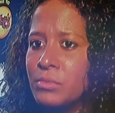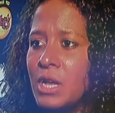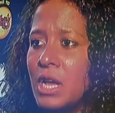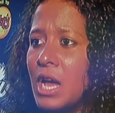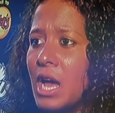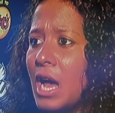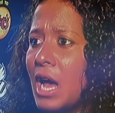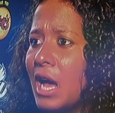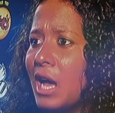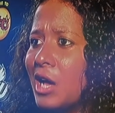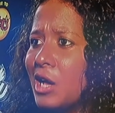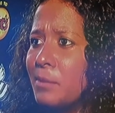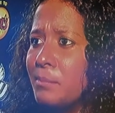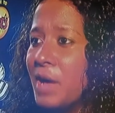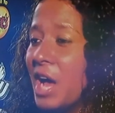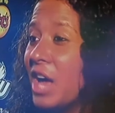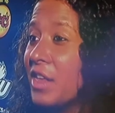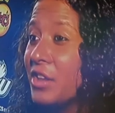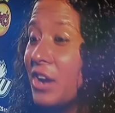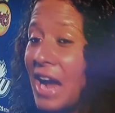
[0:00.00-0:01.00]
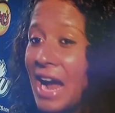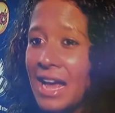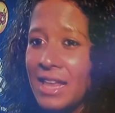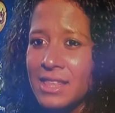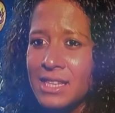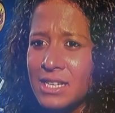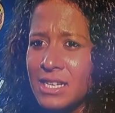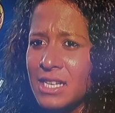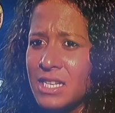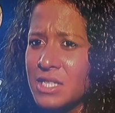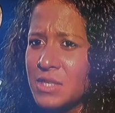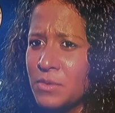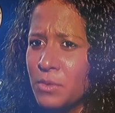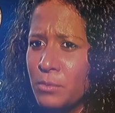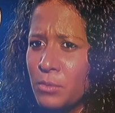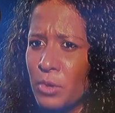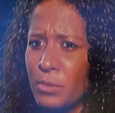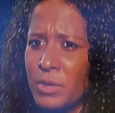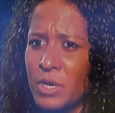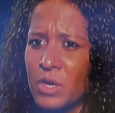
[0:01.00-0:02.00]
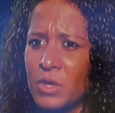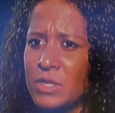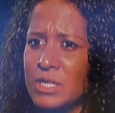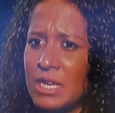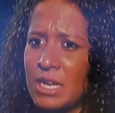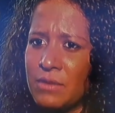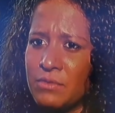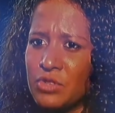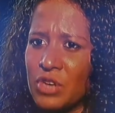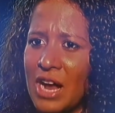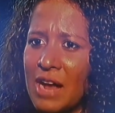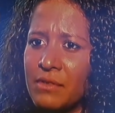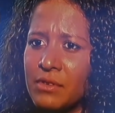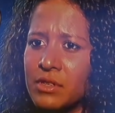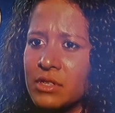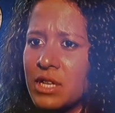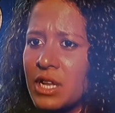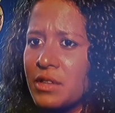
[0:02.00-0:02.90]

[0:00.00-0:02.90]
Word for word: so overwhelmed when I found out I'd be going.